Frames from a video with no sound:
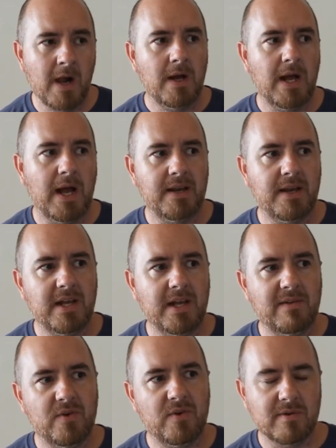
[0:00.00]
And
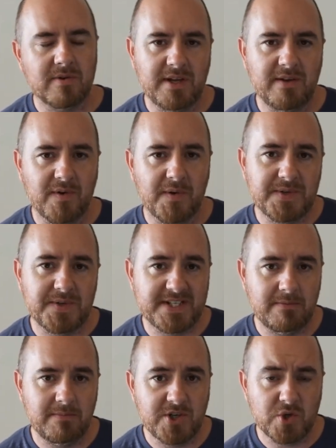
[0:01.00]
if you're looking for
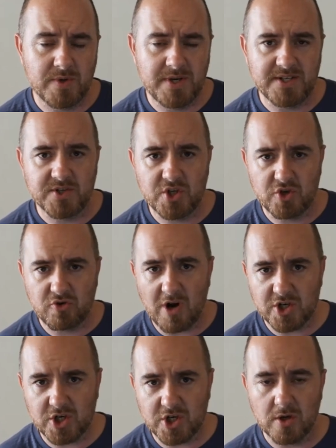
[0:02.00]
symmetry and
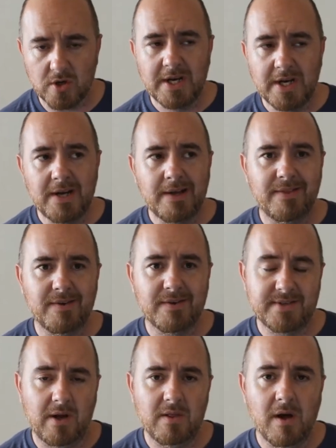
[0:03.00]
structure, there's
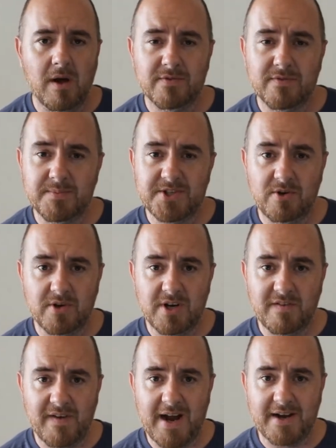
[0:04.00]
a lot of obscuring
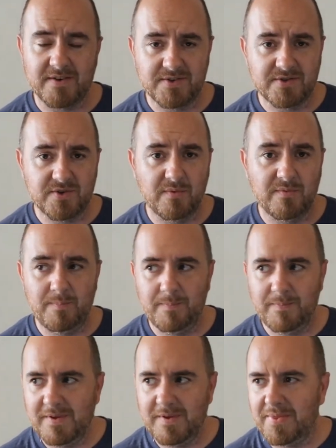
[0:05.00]
factors. So
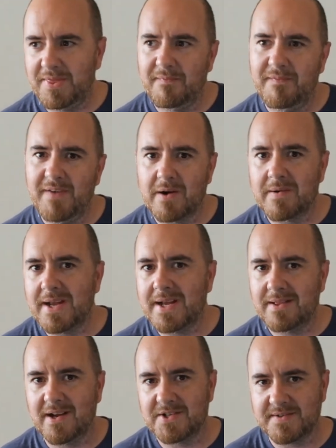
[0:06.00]
the varying
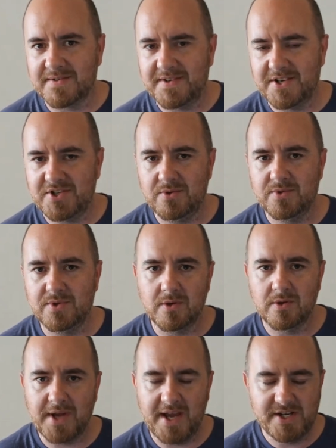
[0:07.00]
layers of tissue, the
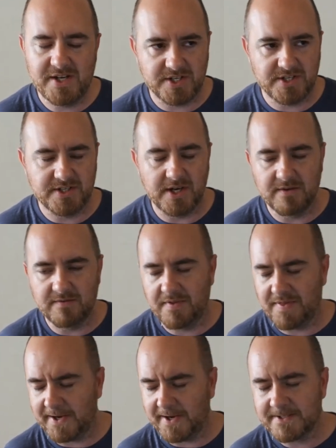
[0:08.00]
location of
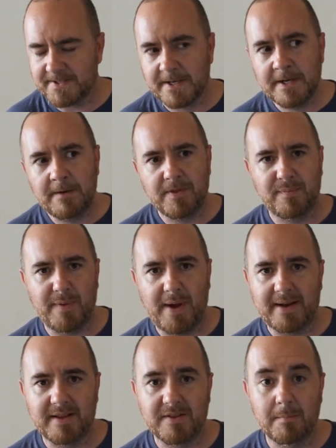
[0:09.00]
things, the
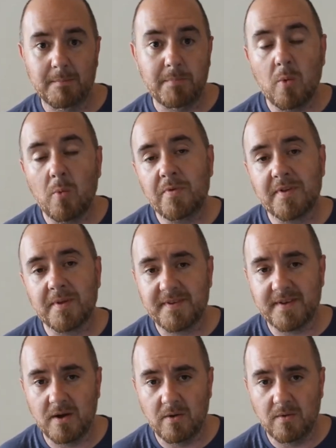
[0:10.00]
fact that the bones
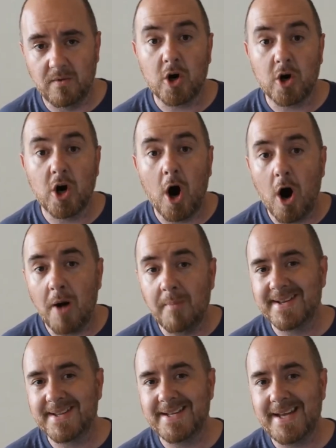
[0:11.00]
themselves are
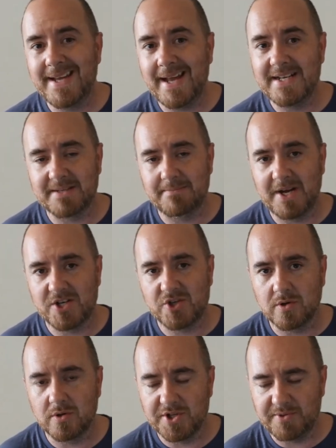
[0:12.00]
commonly
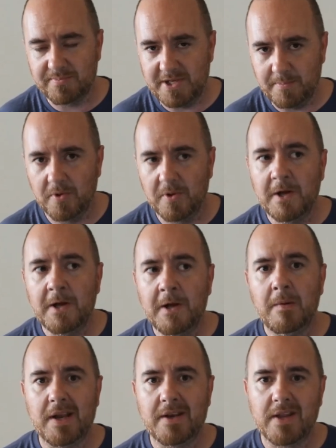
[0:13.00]
asymmetrical in people,
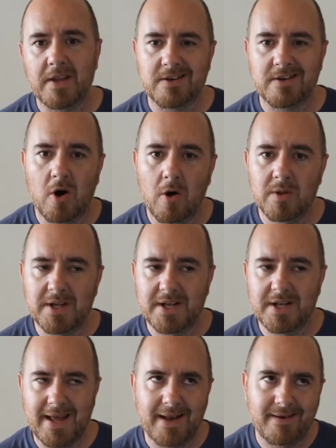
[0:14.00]
and then calling
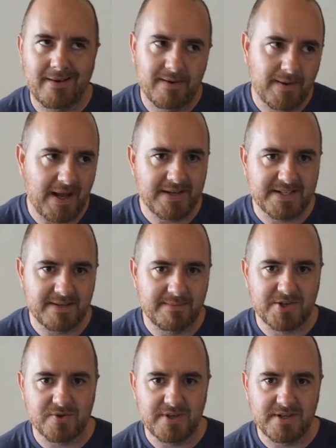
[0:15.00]
that
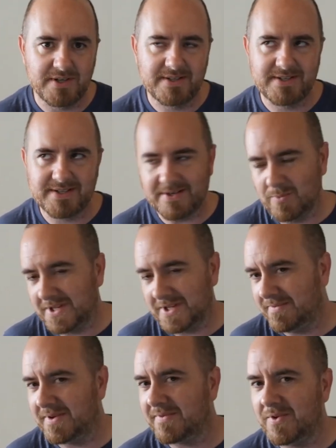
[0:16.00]
asymmetry, it's like, well,
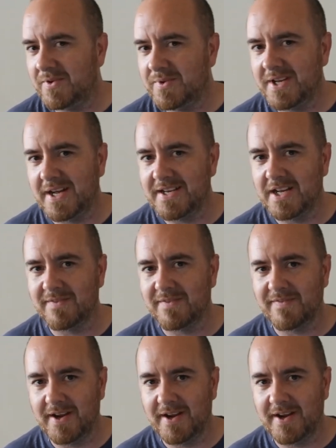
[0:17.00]
even if you did identify it,